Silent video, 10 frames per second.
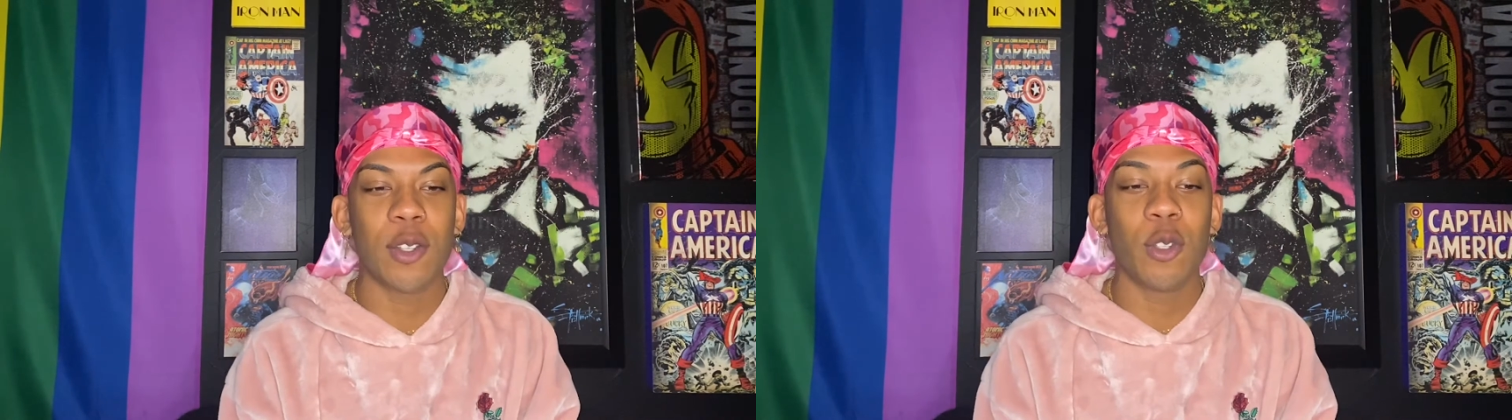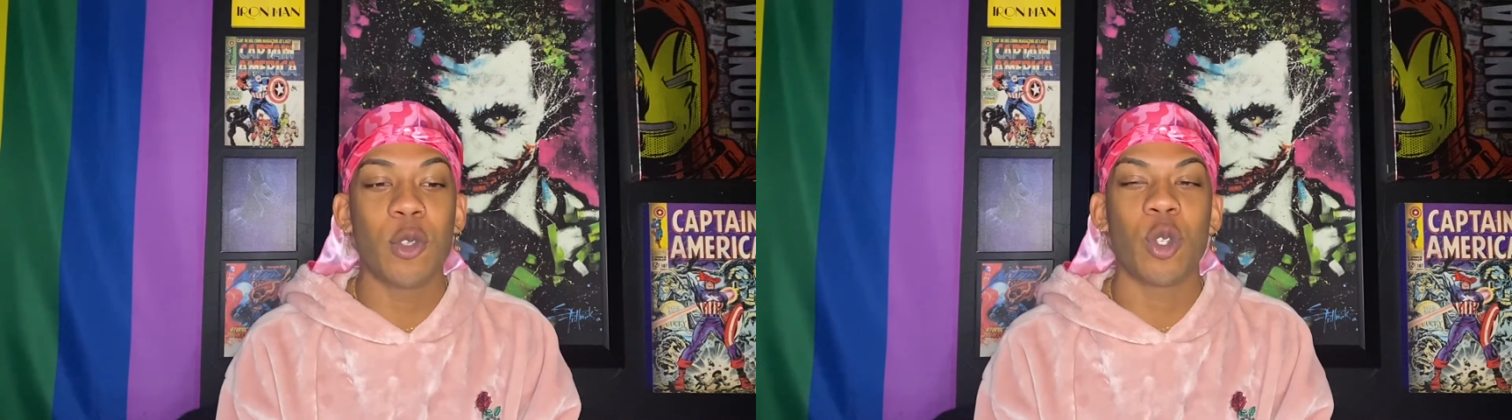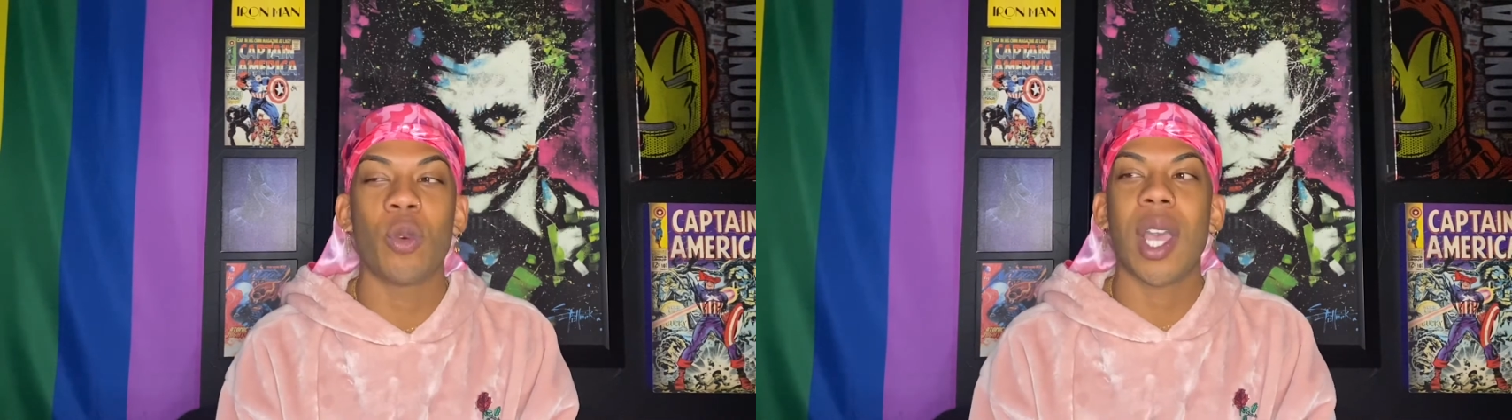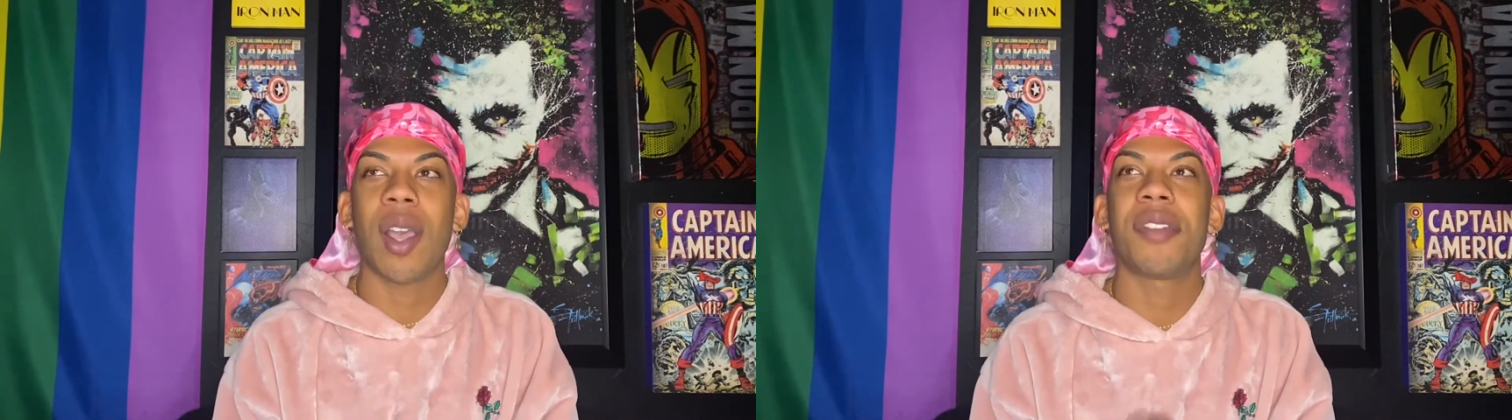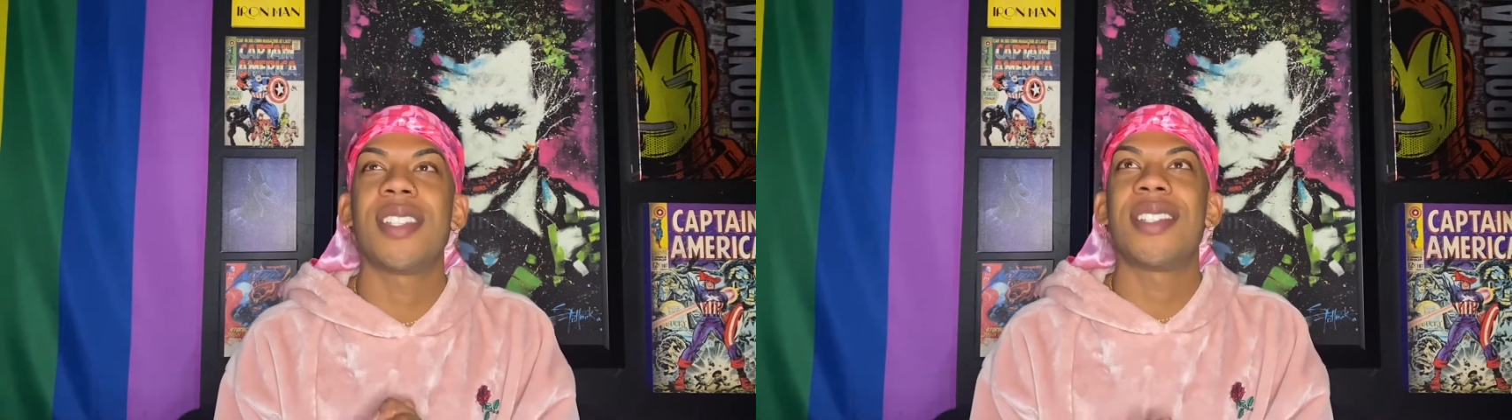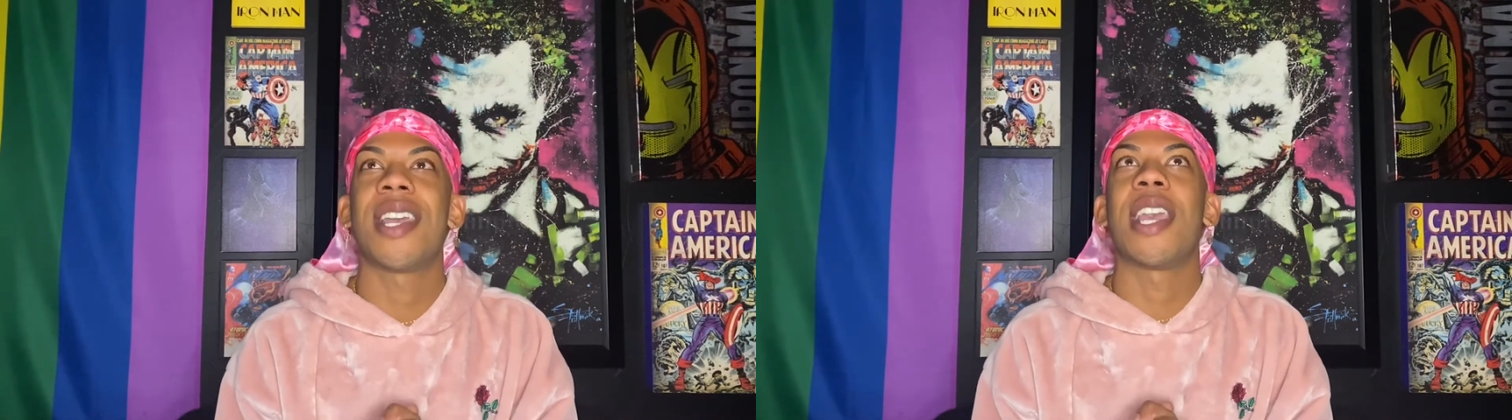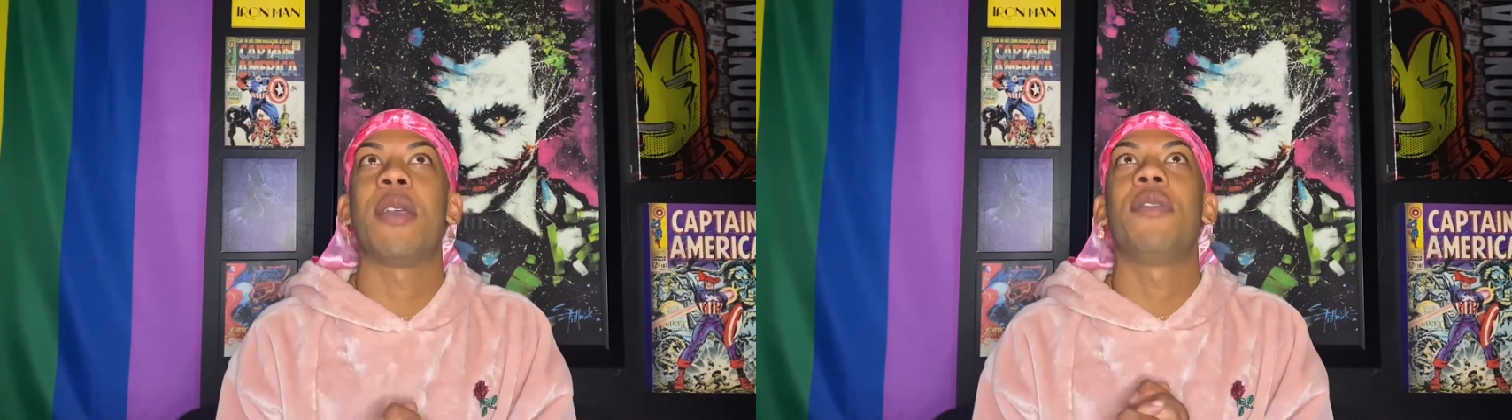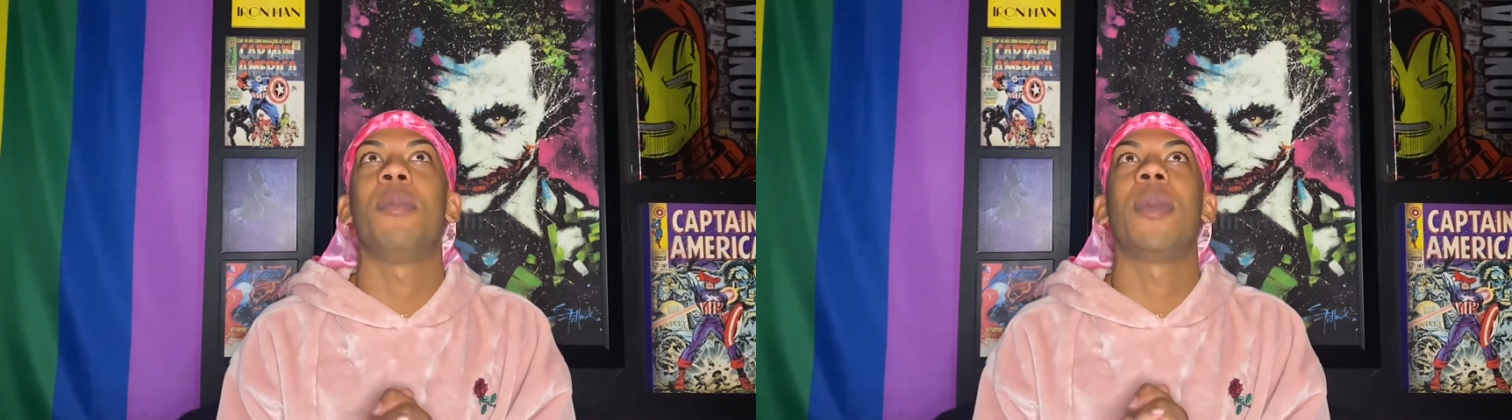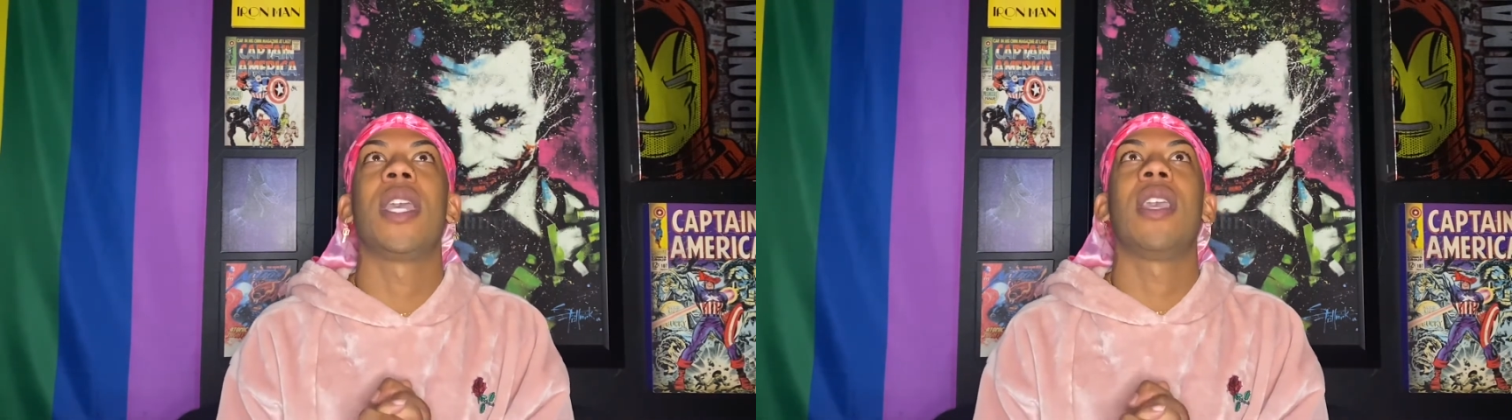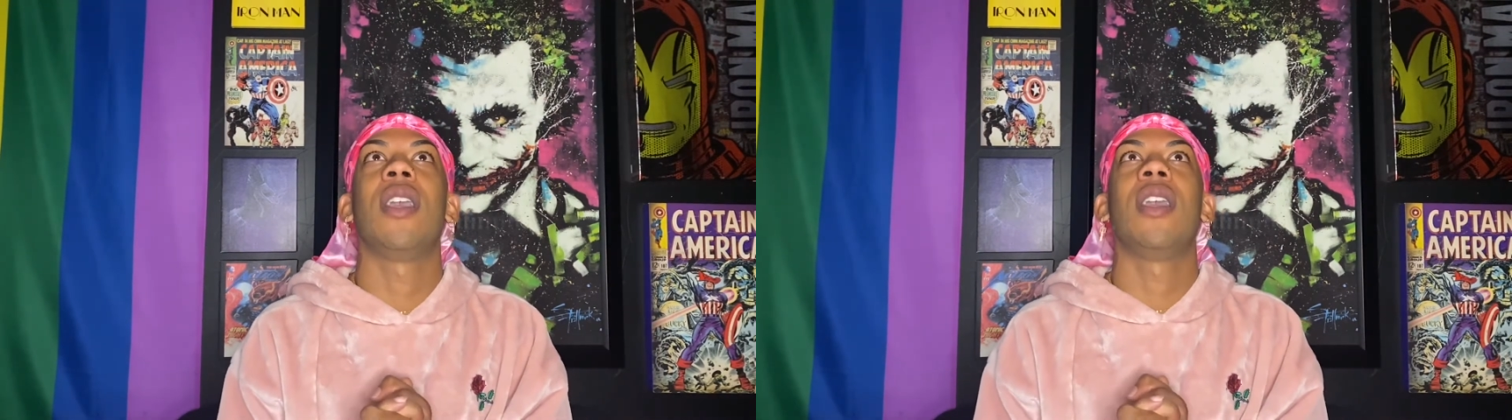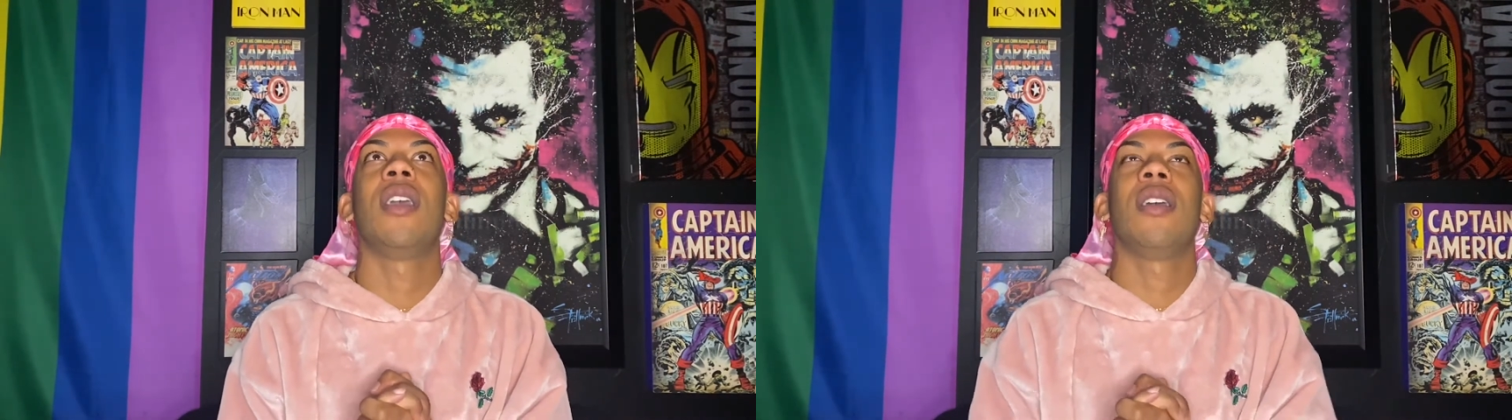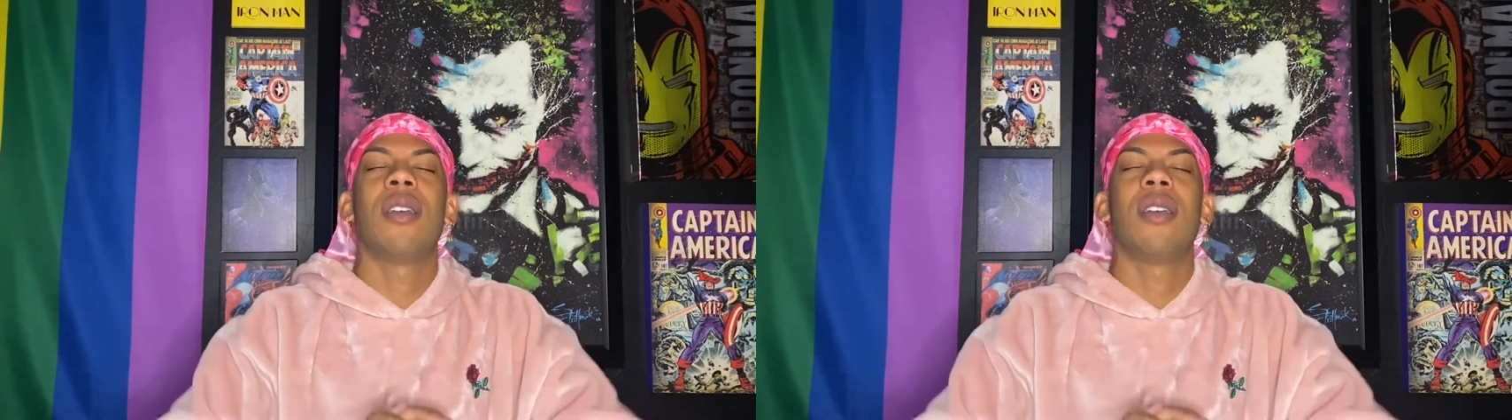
you, you have saved me.